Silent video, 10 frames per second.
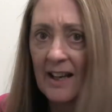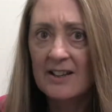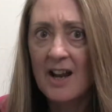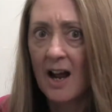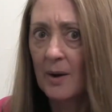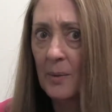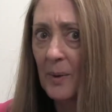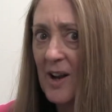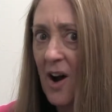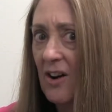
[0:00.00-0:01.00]
No,
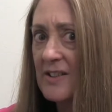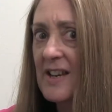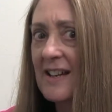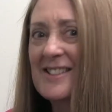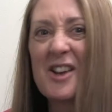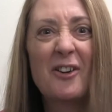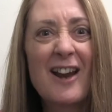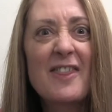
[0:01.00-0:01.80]
we're not. Sorry,